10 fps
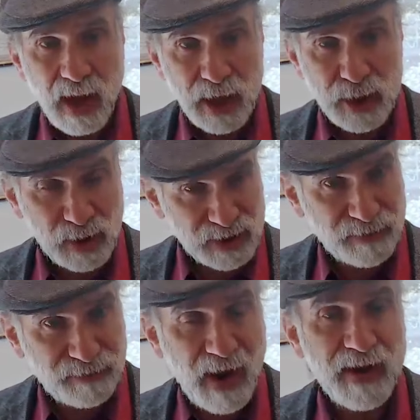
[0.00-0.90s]
I trust
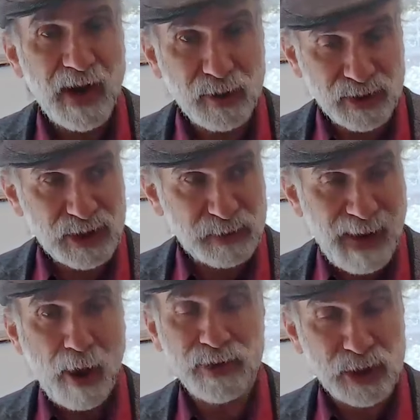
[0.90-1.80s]
a friend. I trust a
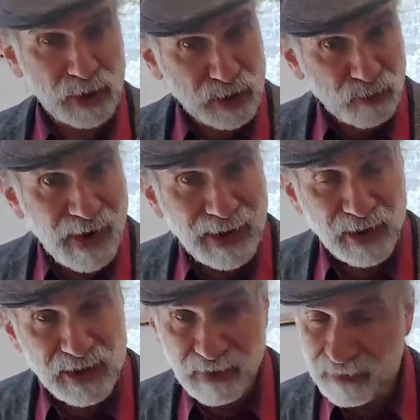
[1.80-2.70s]
spouse. I trust a
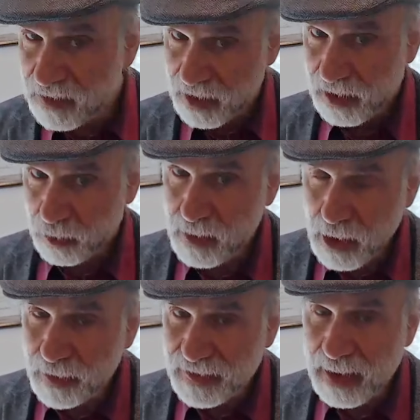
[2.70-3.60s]
relative. We
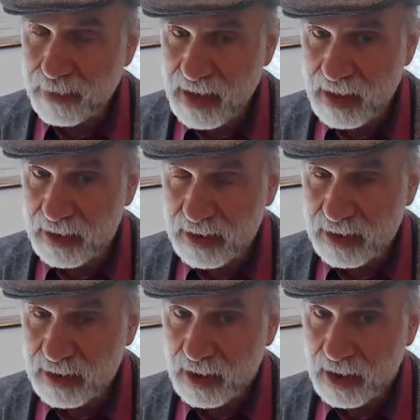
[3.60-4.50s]
know what that
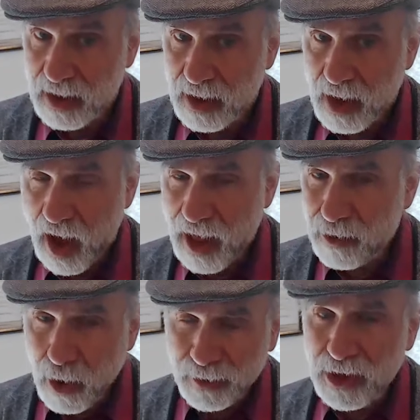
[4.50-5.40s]
means. I
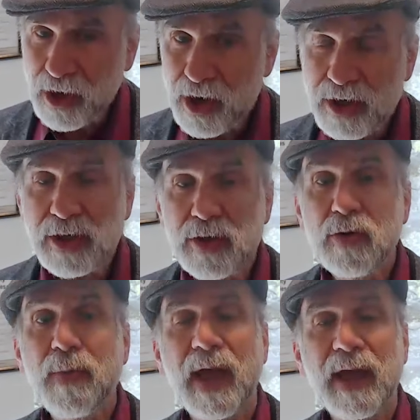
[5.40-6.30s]
don't know what they're going to
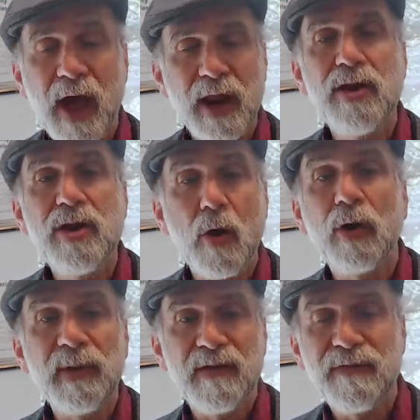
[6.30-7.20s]
do, but I kind of know
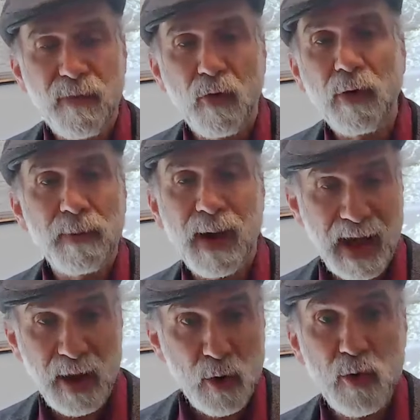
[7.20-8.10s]
it'll be informed
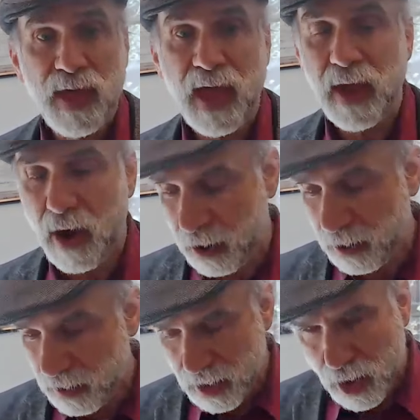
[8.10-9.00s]
by who they are.